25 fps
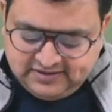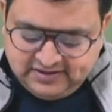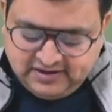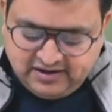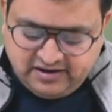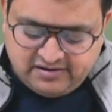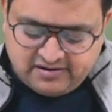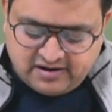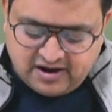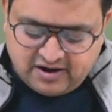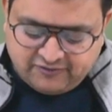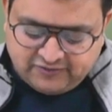
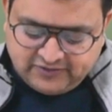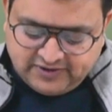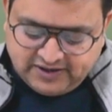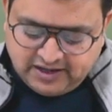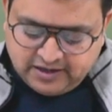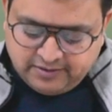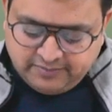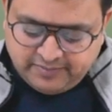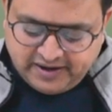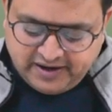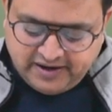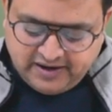then drafting
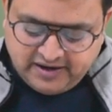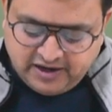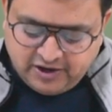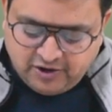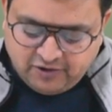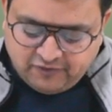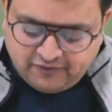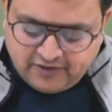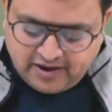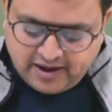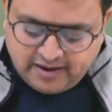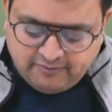and printing
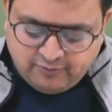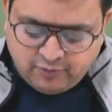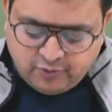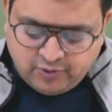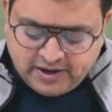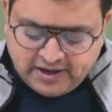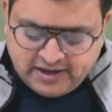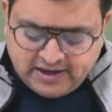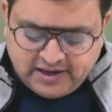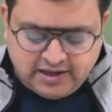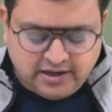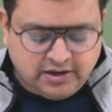of MO
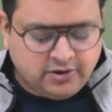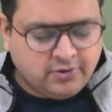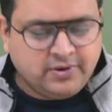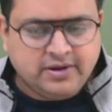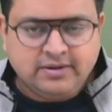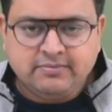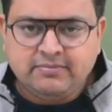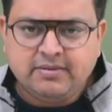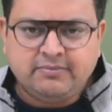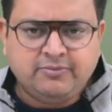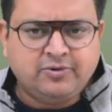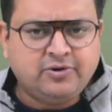and
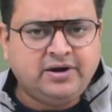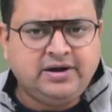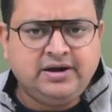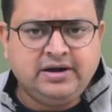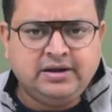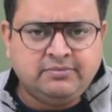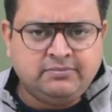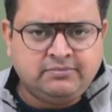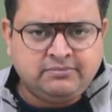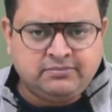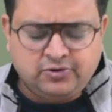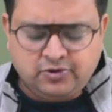AOA
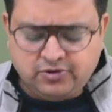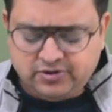memorandum